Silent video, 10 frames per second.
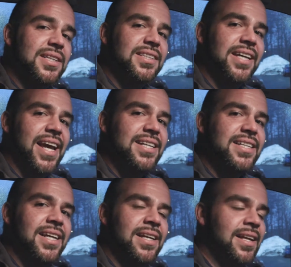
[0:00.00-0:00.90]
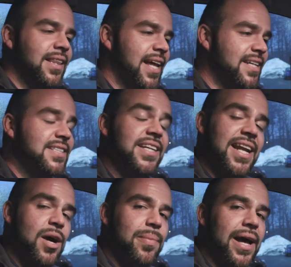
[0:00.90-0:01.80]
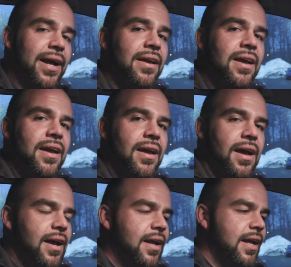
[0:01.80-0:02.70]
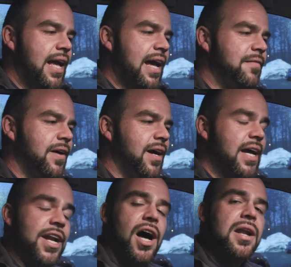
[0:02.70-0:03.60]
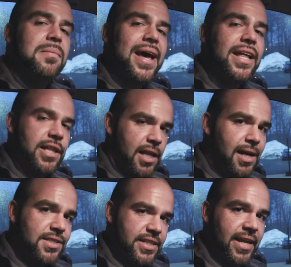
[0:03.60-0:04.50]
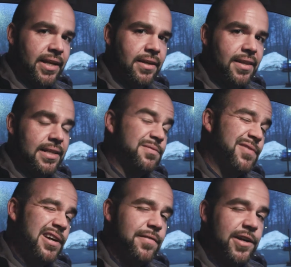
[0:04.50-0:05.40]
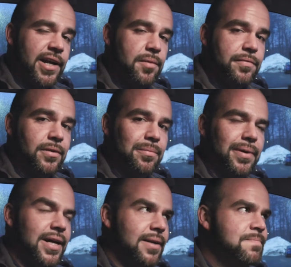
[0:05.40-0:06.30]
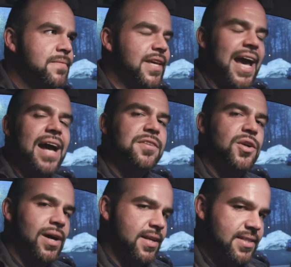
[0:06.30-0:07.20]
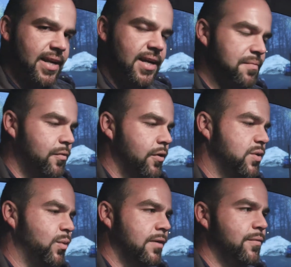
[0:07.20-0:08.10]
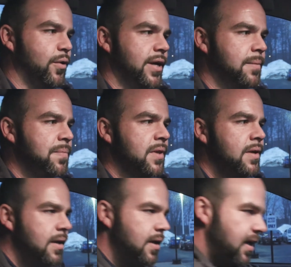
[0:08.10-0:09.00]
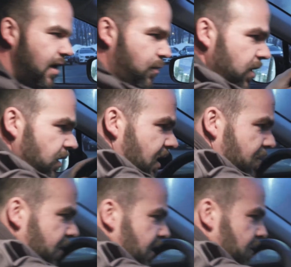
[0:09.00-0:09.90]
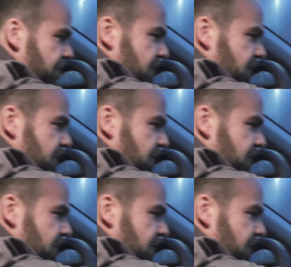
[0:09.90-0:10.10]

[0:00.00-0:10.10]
as the 18 Legacy and Outback, have an automatic clock setting that's very, very helpful, but you have to know how to set it up for it to work for you. If we look up here